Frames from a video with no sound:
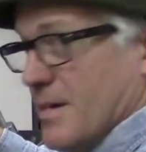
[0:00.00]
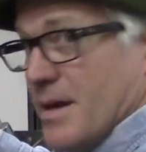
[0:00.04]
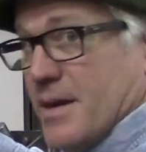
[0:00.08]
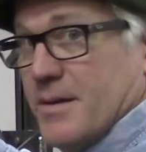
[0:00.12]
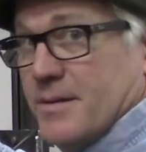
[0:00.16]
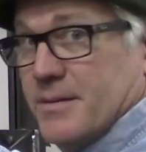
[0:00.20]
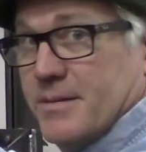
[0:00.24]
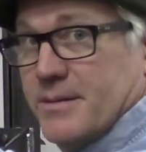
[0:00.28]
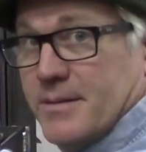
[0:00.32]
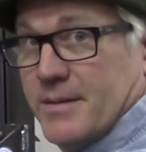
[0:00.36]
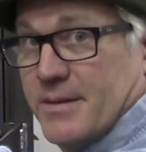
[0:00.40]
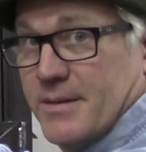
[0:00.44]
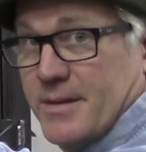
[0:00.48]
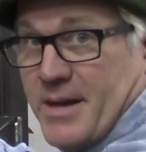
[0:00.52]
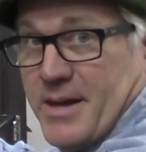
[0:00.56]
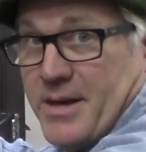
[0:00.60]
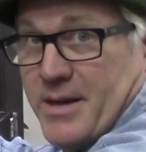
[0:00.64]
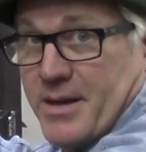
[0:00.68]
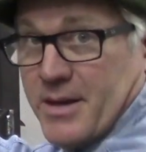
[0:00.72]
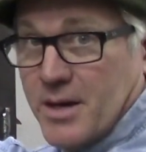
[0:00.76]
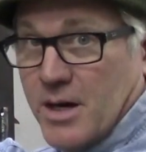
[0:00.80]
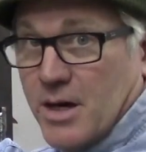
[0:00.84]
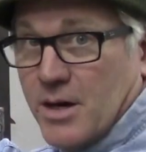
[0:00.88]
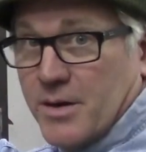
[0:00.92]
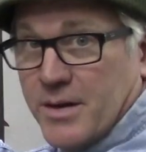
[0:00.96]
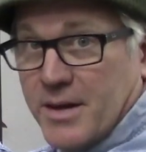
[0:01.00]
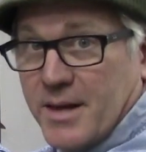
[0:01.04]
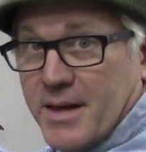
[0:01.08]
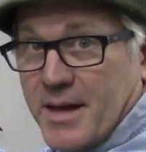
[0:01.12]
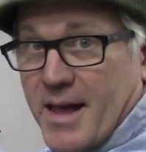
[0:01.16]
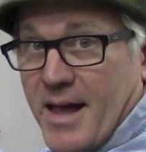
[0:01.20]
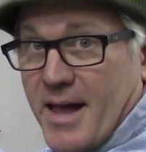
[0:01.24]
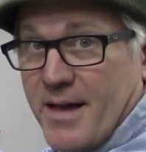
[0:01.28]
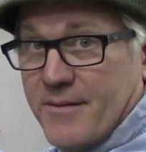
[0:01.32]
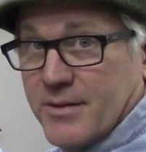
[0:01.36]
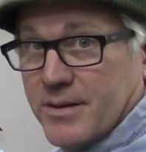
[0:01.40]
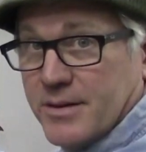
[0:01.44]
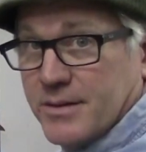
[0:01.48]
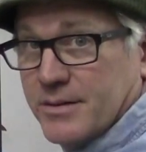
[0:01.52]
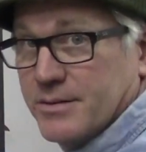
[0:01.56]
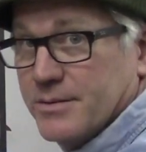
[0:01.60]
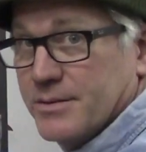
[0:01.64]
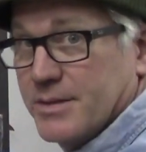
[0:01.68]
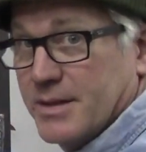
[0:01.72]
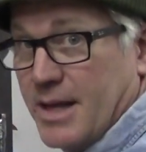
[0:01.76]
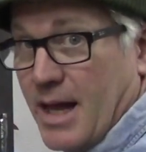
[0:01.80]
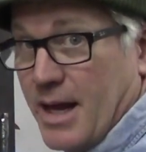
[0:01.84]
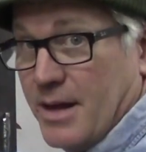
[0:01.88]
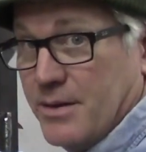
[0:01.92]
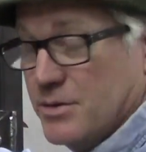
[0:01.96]
and there you go. There you have
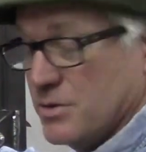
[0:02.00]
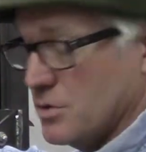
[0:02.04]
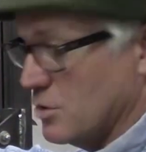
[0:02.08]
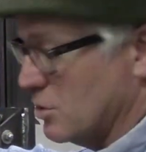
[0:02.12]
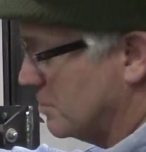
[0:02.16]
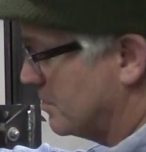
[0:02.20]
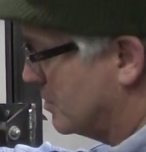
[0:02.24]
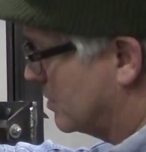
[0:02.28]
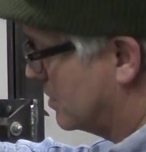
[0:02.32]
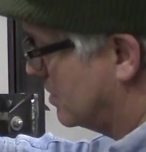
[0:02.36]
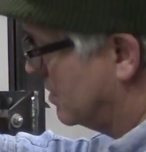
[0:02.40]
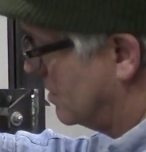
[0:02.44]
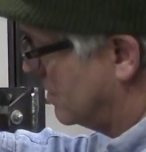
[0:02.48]
it. Down tubes.